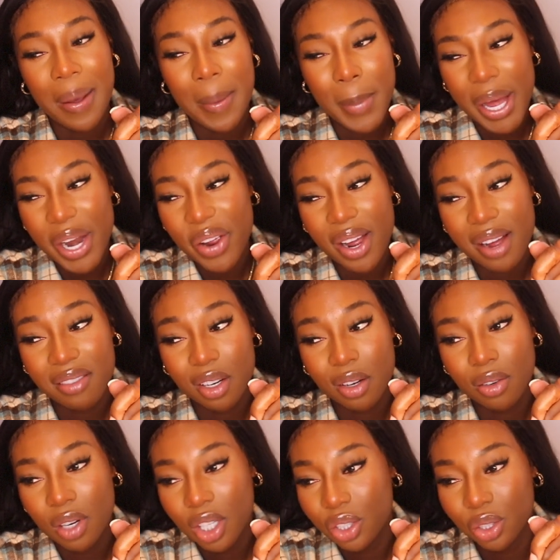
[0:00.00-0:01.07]
but I don't have a
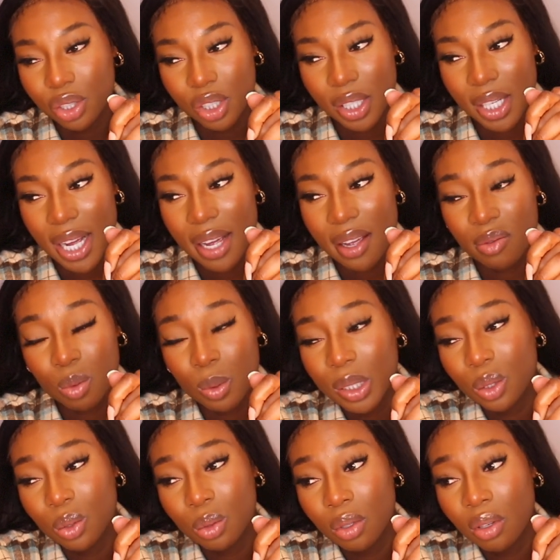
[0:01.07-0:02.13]
crush on you. Like, if we
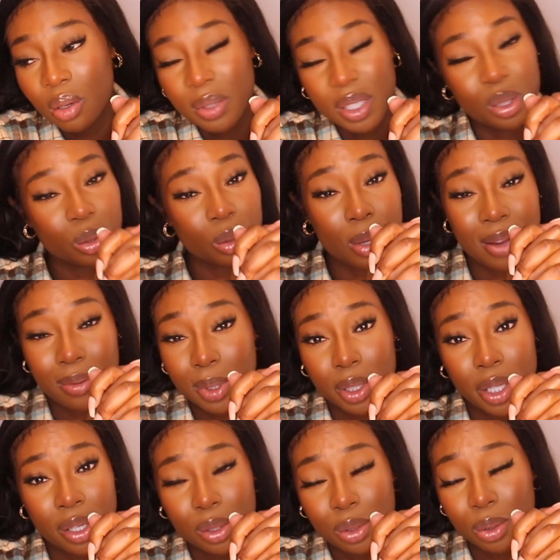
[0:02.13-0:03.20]
talk, we talk. If we
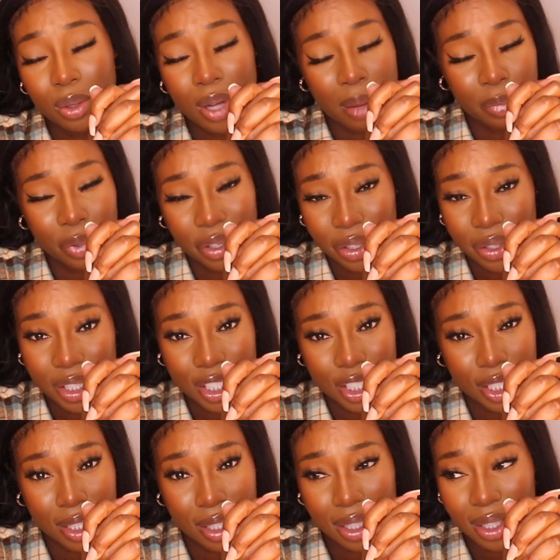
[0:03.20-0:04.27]
don't talk, I'm
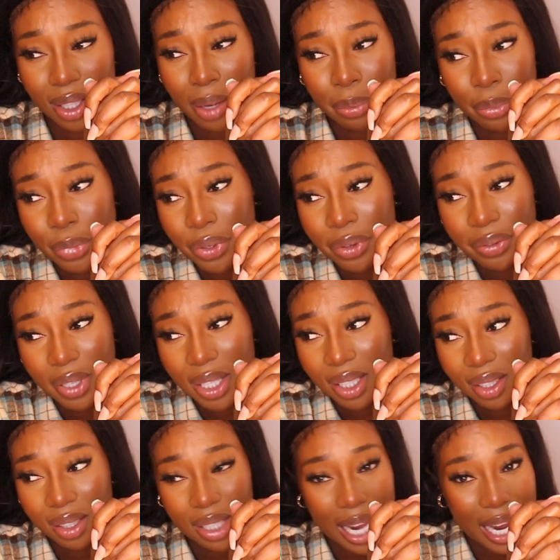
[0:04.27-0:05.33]
Gucci. I'm
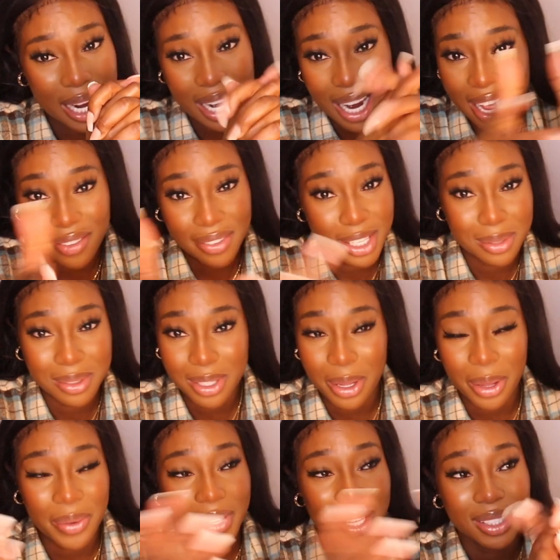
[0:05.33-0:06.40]
moving. Like, life keeps
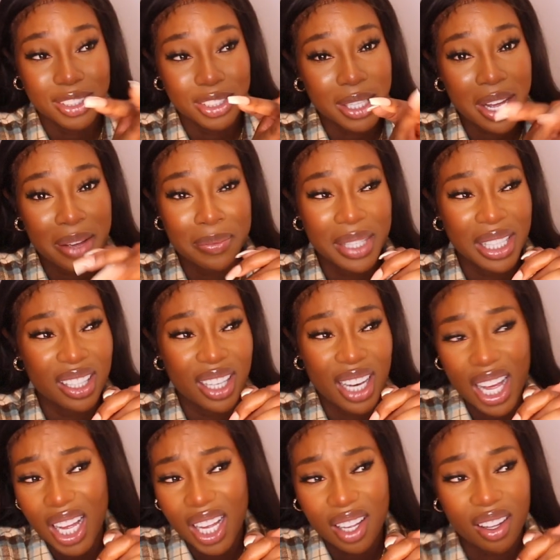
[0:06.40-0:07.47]
going. Do you know what I mean?
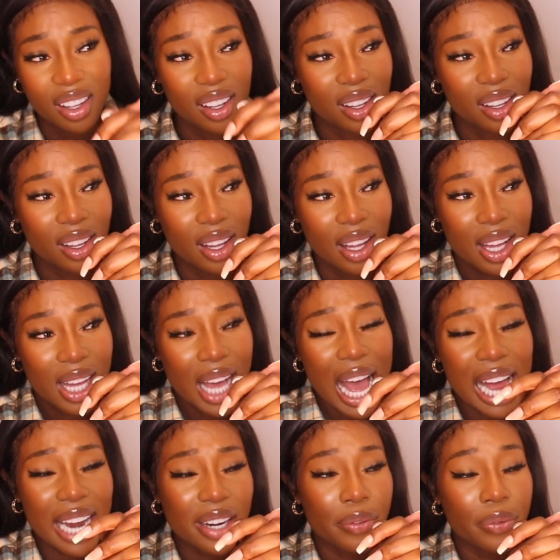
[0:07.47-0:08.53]
Like,
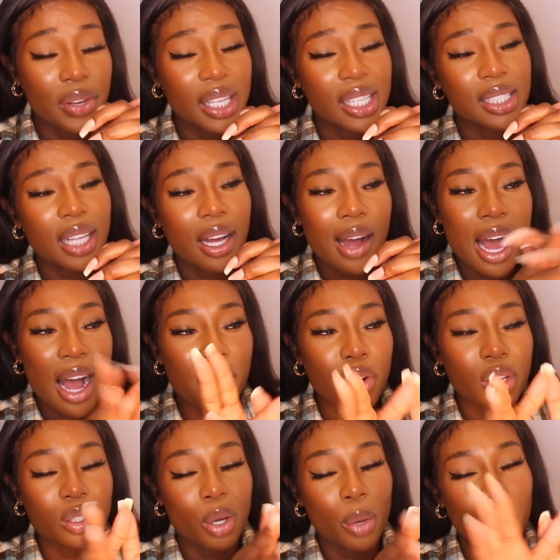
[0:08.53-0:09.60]
and the thing is, I've
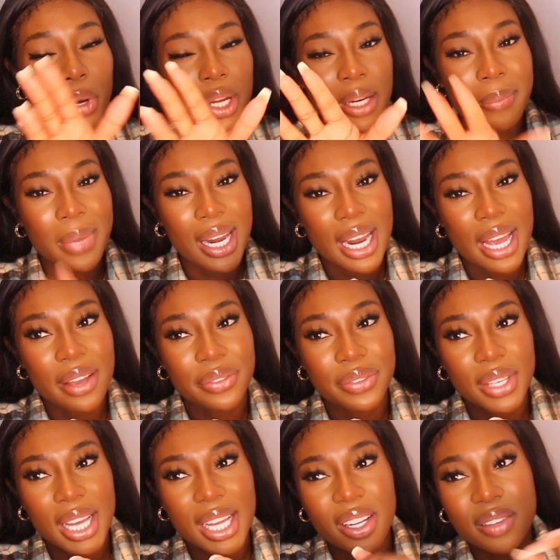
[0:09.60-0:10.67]
got to a point in my life
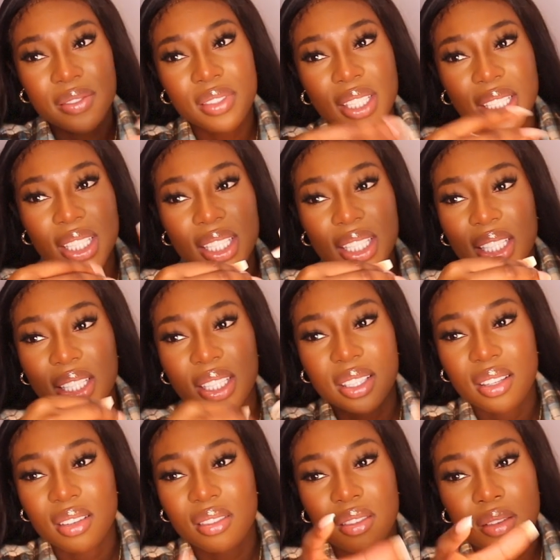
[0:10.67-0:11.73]
here, I don't
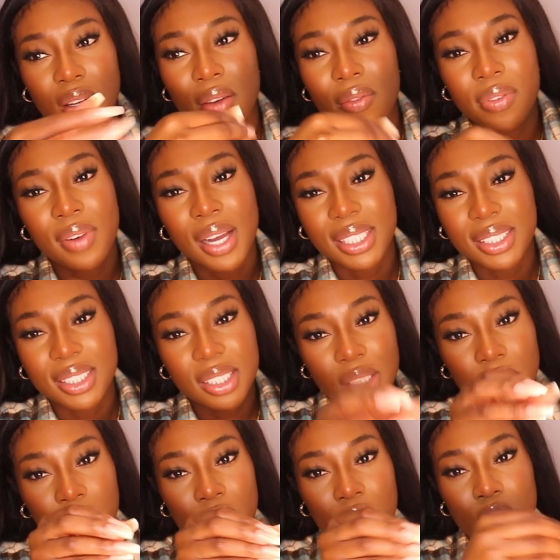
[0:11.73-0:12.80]
really fancy
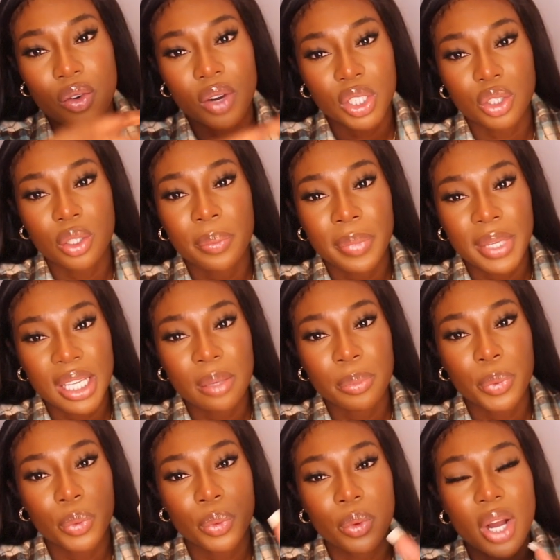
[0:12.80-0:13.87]
or crush on
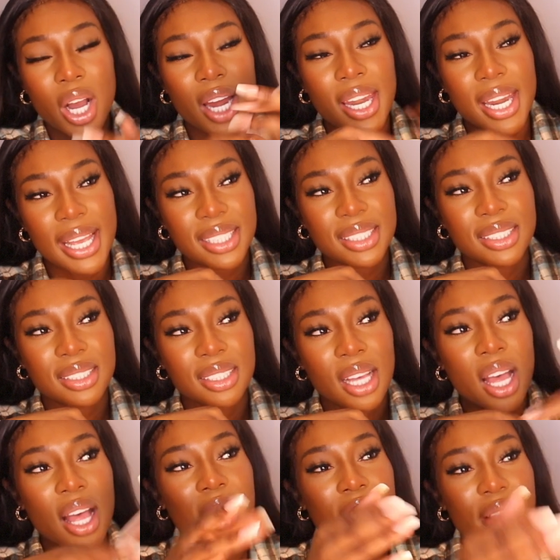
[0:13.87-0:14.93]
people unless
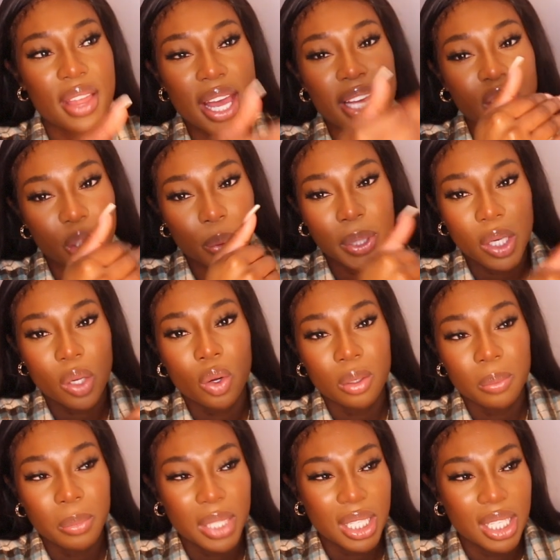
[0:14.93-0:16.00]
they're doing it
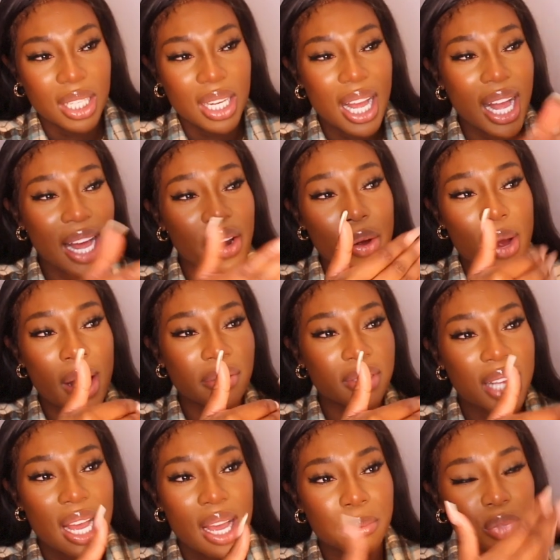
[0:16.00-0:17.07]
on me. Like, I don't have
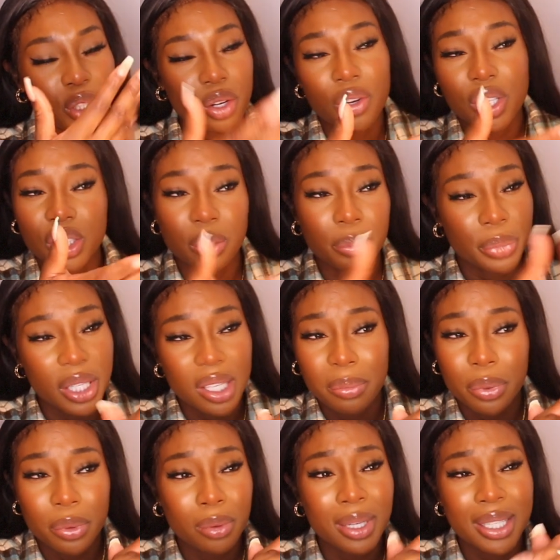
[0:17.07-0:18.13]
time to crush on
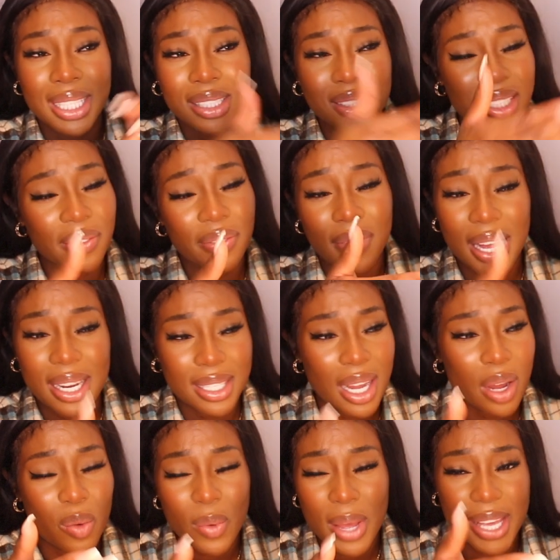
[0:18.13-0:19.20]
people and then to find
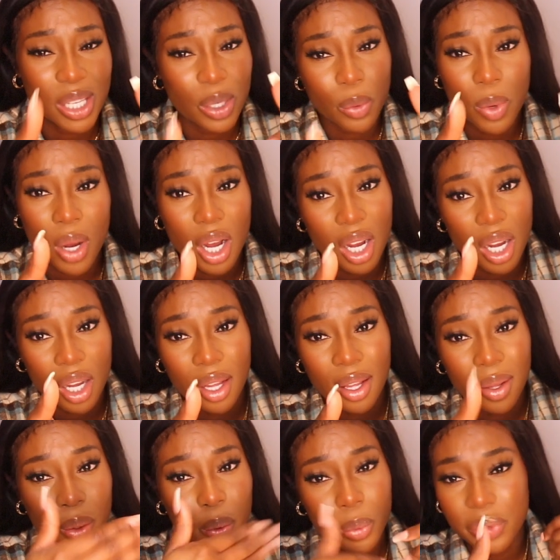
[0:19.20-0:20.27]
out where you are
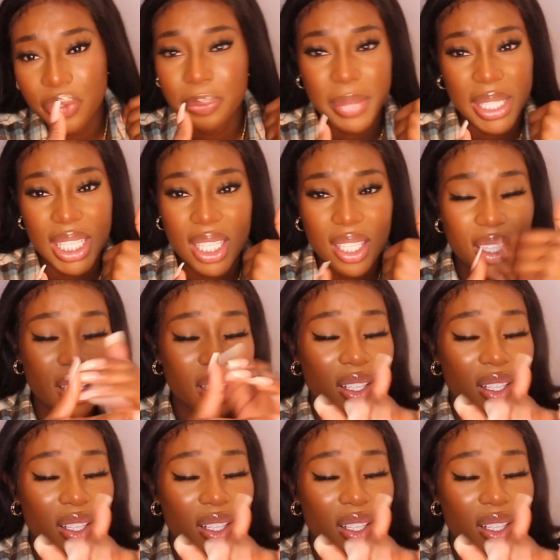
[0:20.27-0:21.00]
with me.